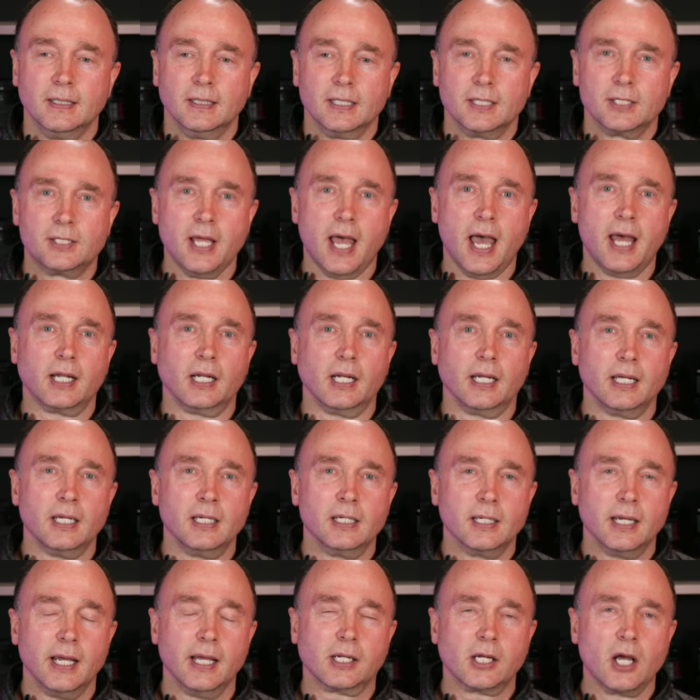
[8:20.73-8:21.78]

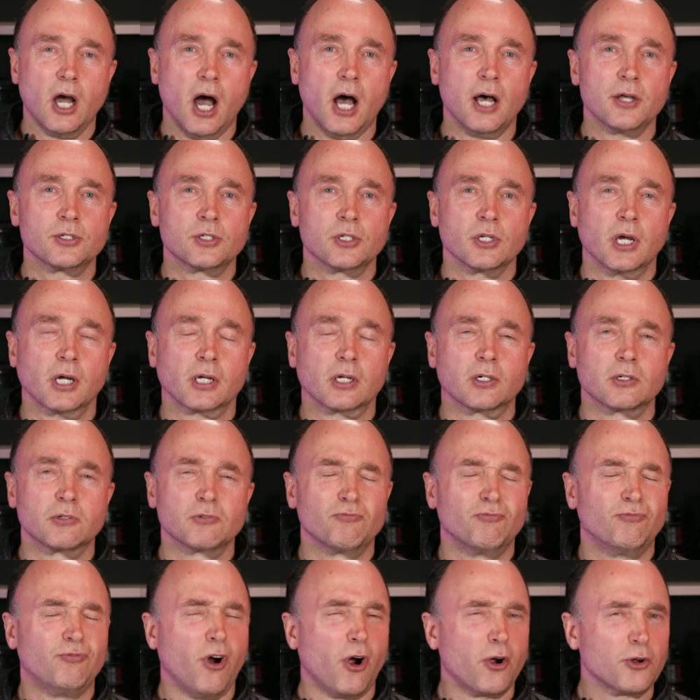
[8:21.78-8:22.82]
Sadly, it costs a
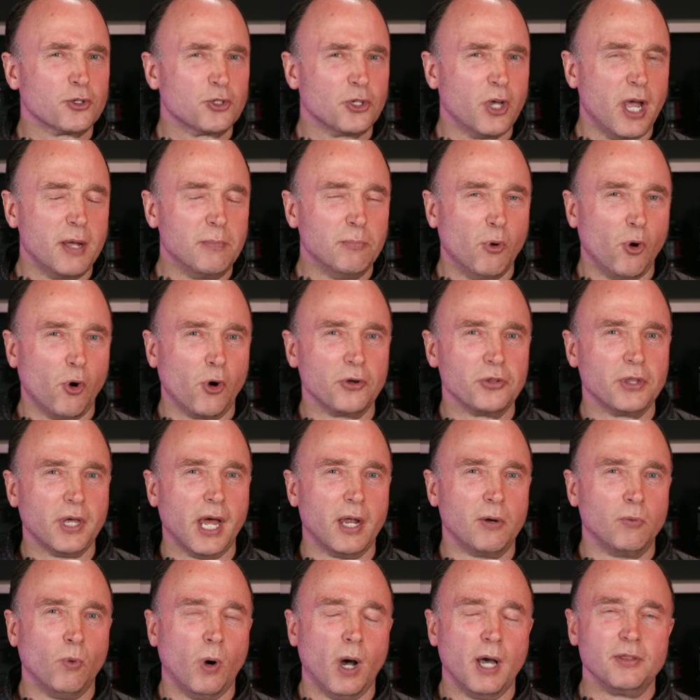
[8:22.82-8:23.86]
far sight more
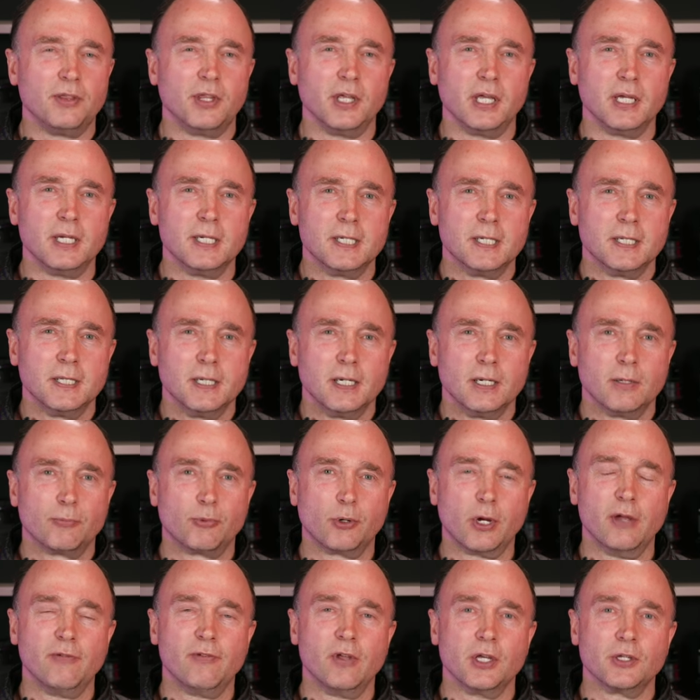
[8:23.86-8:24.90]
than what the
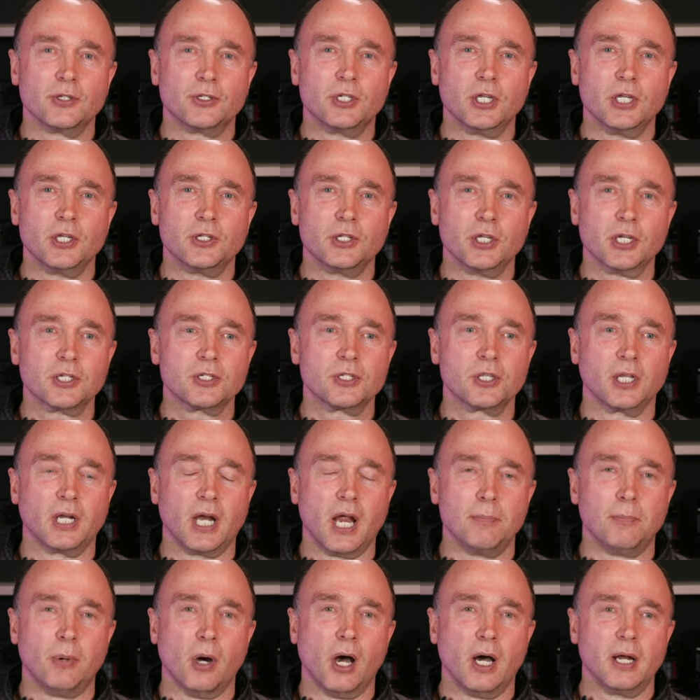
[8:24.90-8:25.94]
previous C6 that
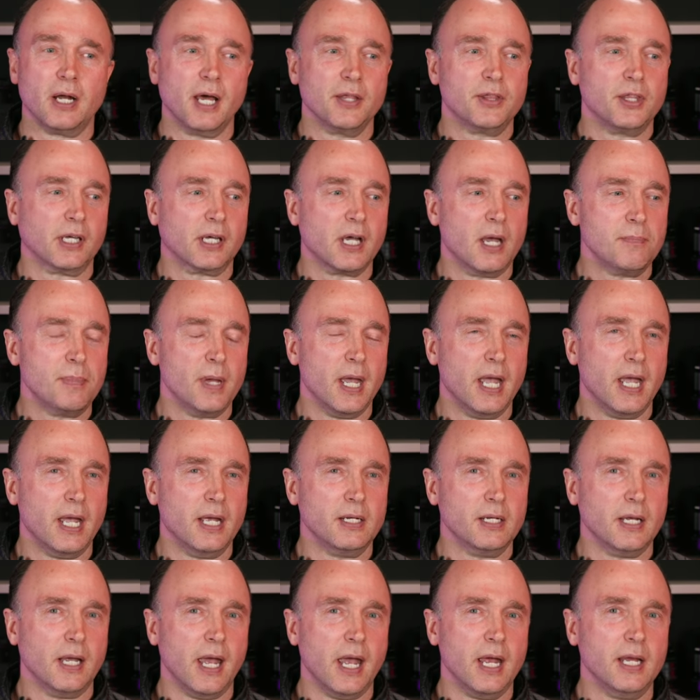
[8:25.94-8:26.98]
I bought. I think I
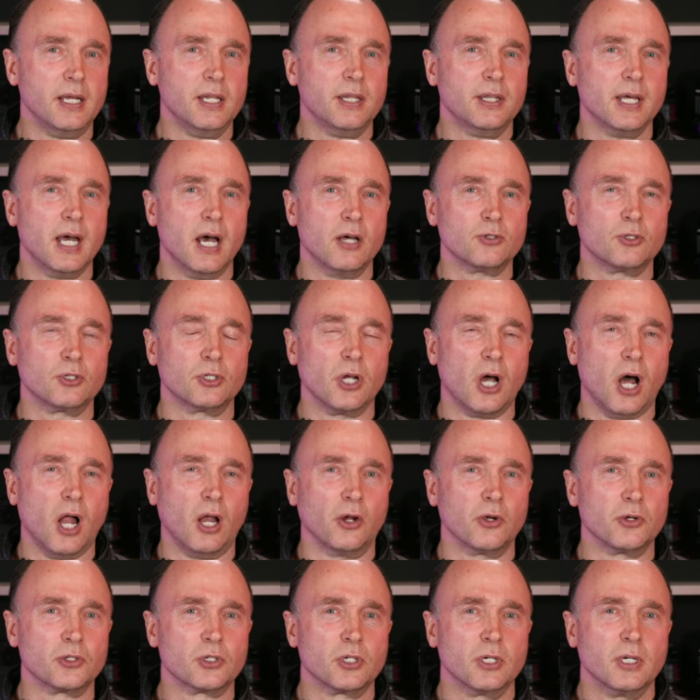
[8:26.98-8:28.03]
paid
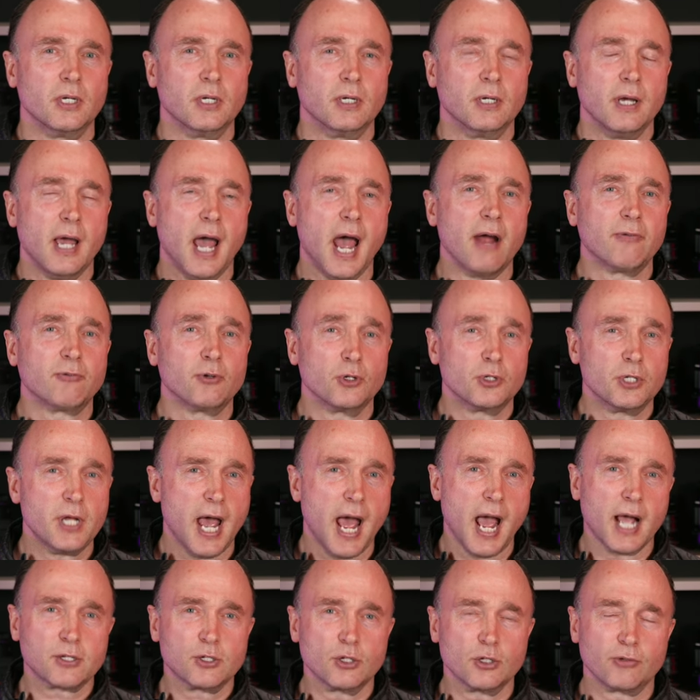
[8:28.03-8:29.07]
$80,000 after
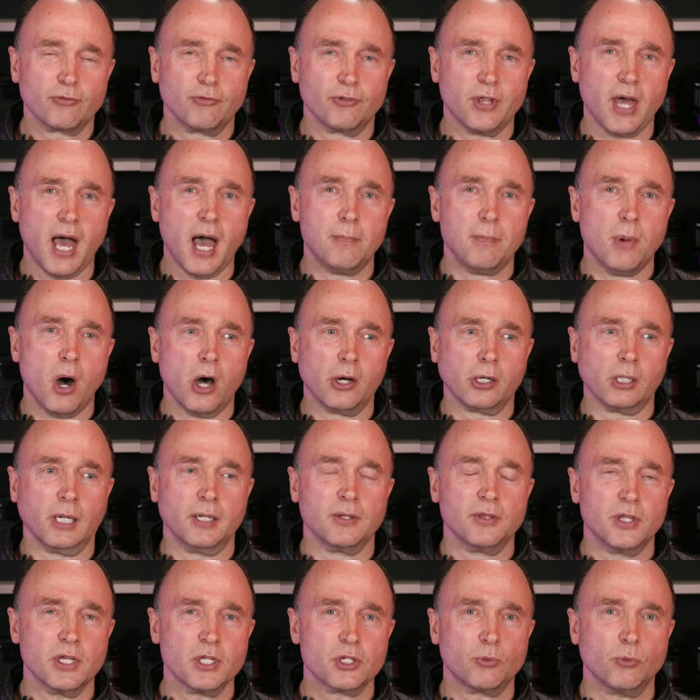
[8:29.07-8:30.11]
taxes for that model,
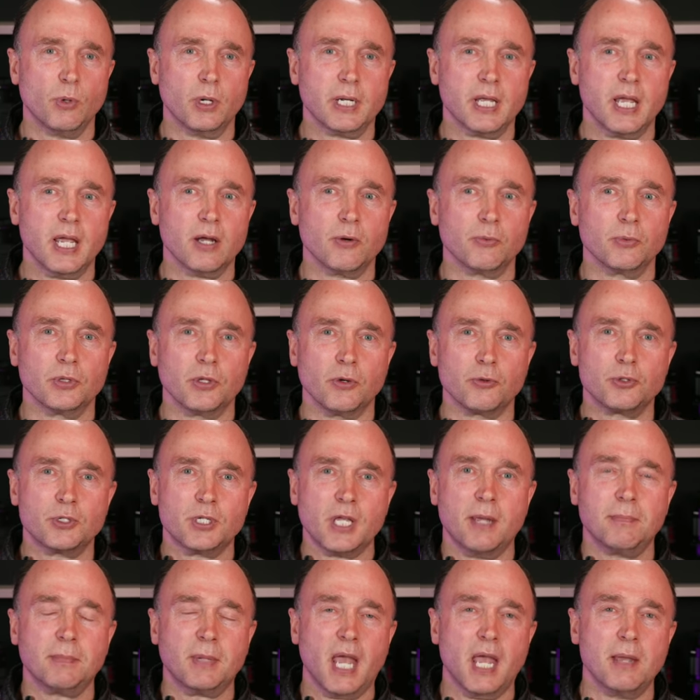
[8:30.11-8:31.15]
and this one here with those
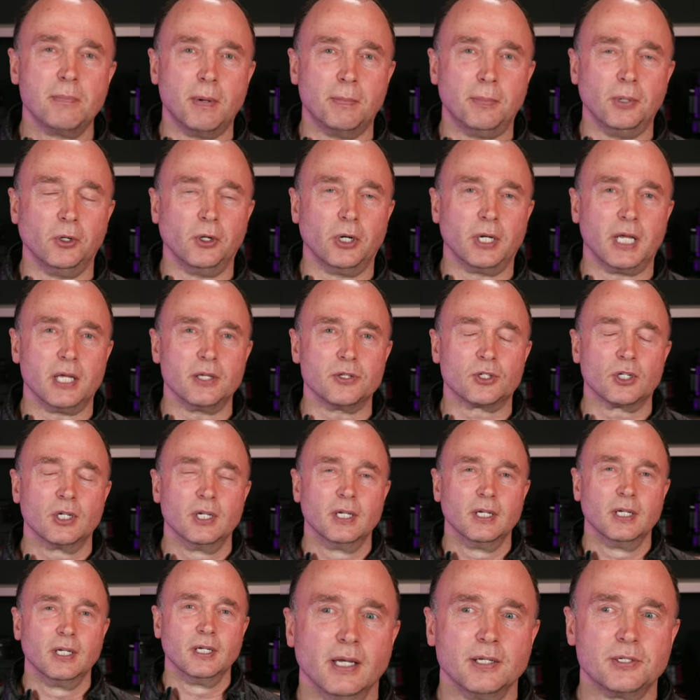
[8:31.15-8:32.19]
same capabilities
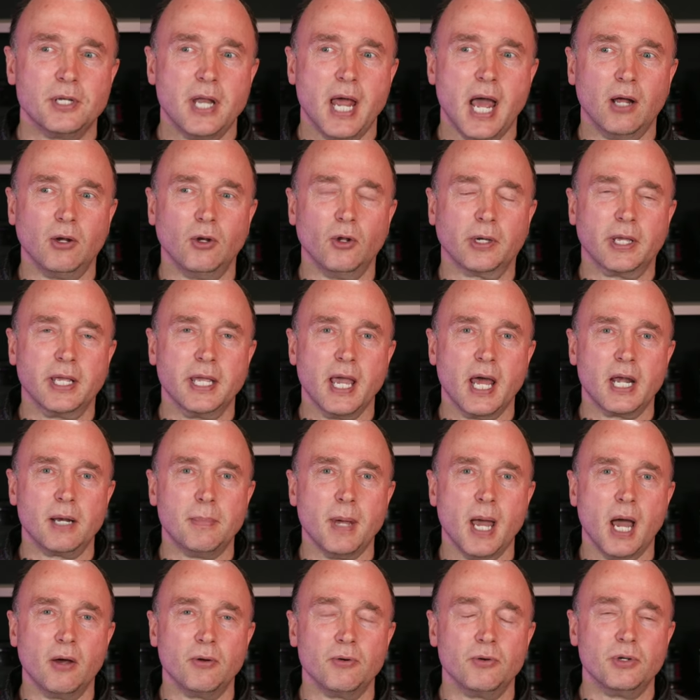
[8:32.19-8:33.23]
is now looking at
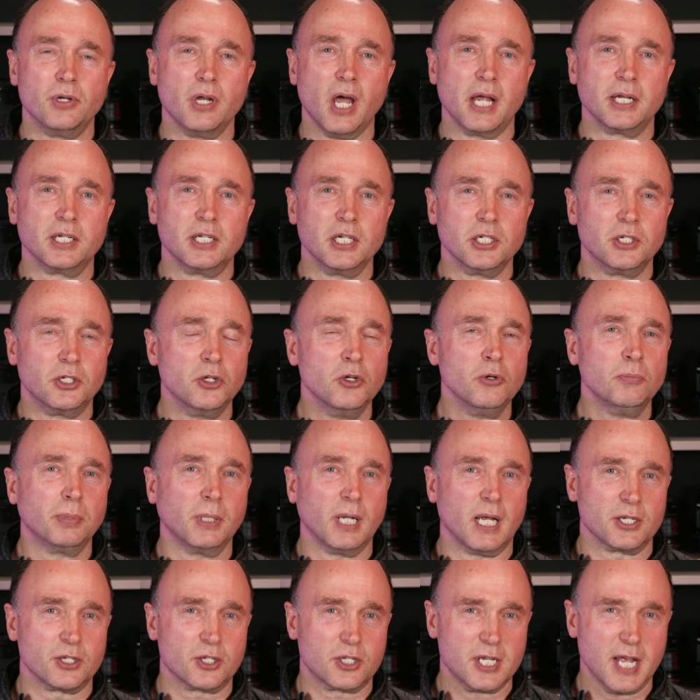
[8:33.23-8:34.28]
about 92
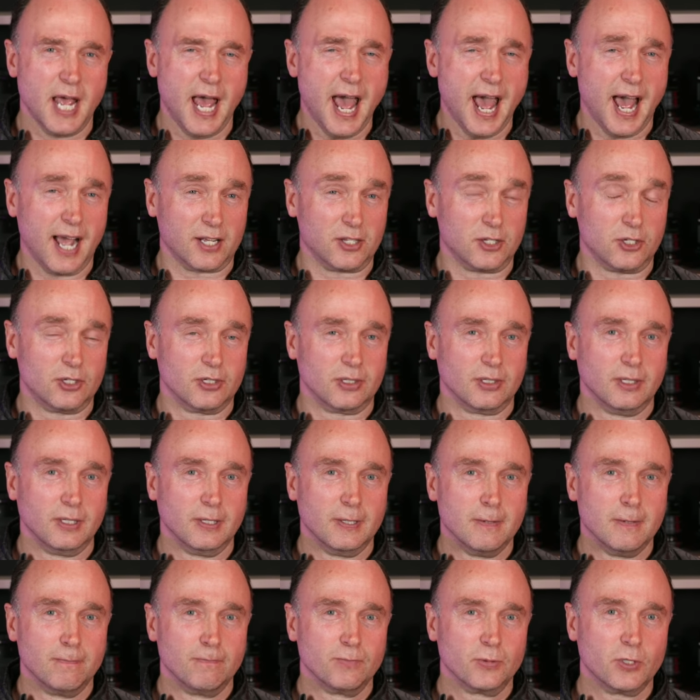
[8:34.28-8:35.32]
plus tax.
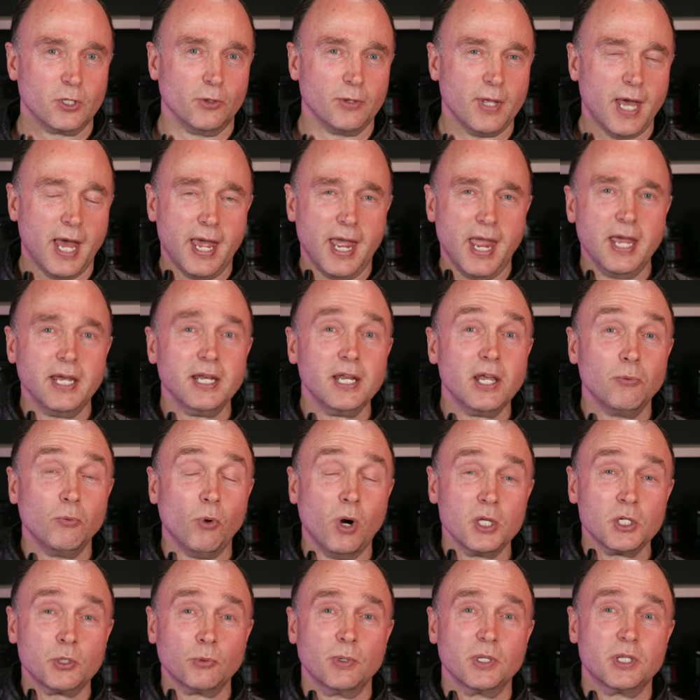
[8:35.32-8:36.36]
So that 80
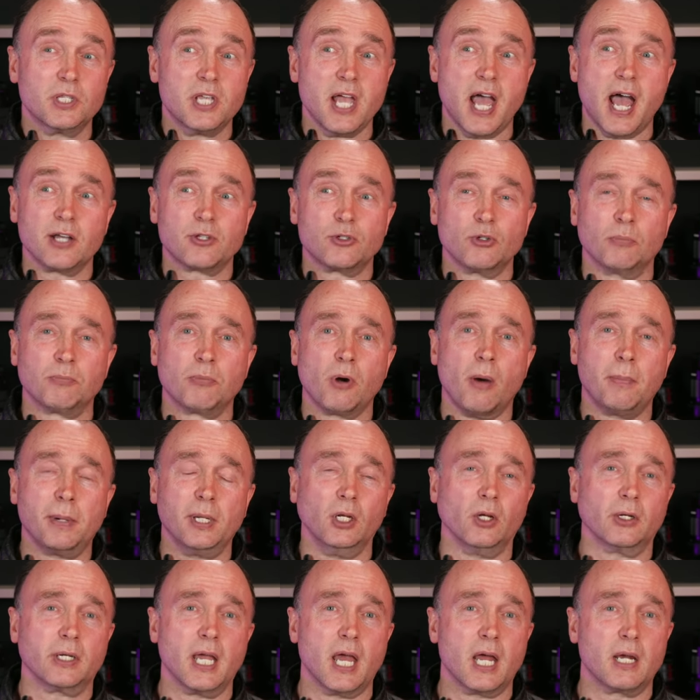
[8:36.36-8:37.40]
was with tax, so I'm probably
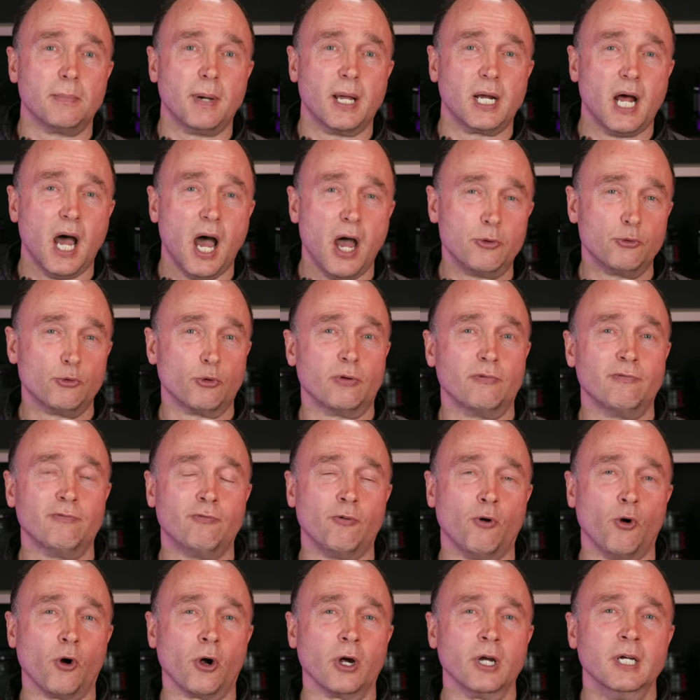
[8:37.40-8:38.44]
looking at about
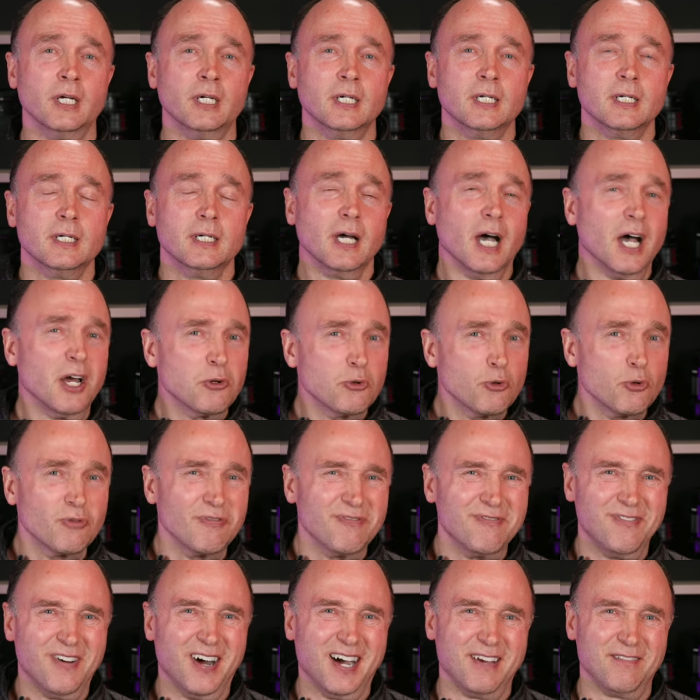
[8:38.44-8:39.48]
$104,000,
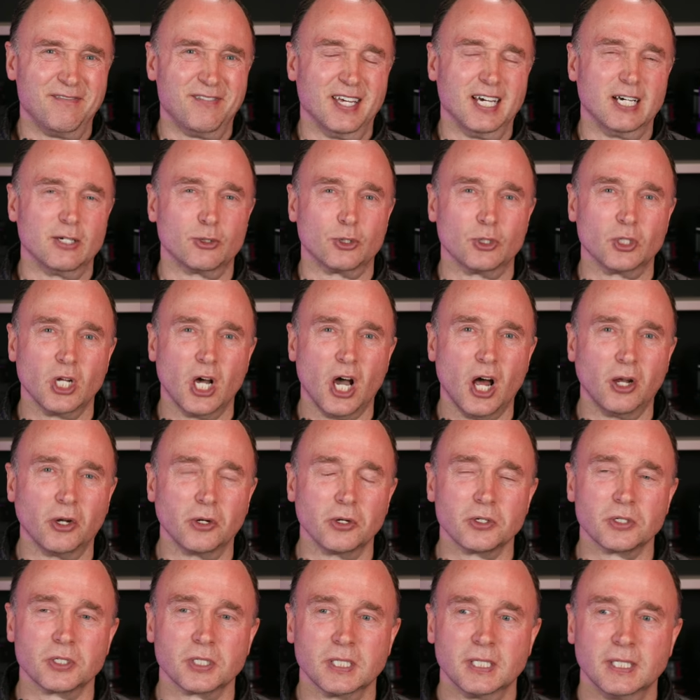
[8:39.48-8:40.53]

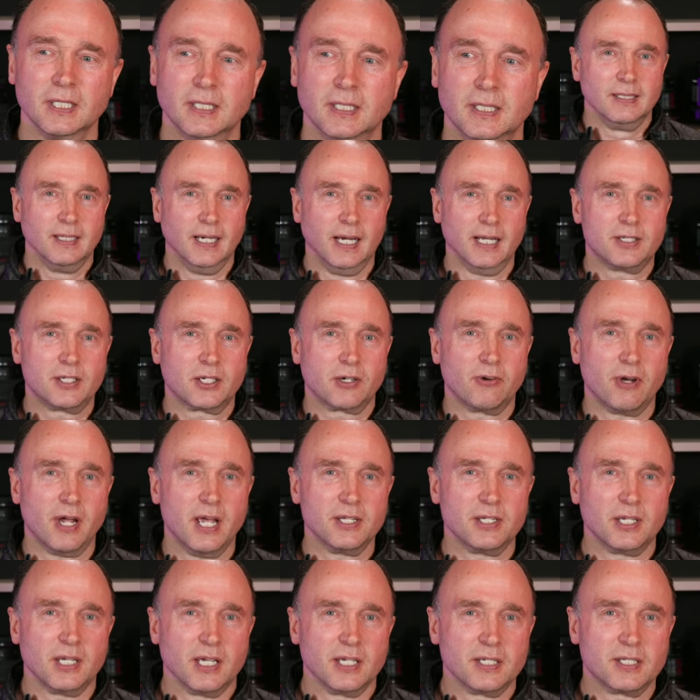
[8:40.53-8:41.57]
$105,000. That's
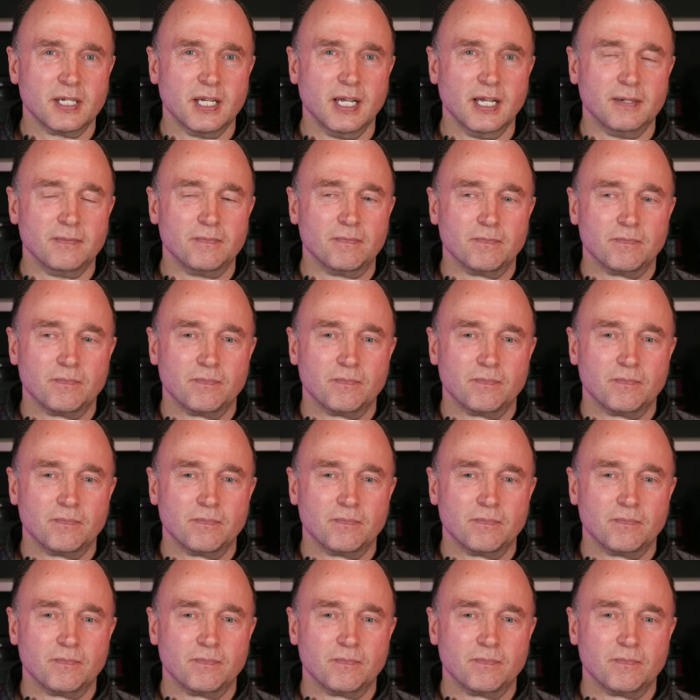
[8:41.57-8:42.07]
crazy, isn't it?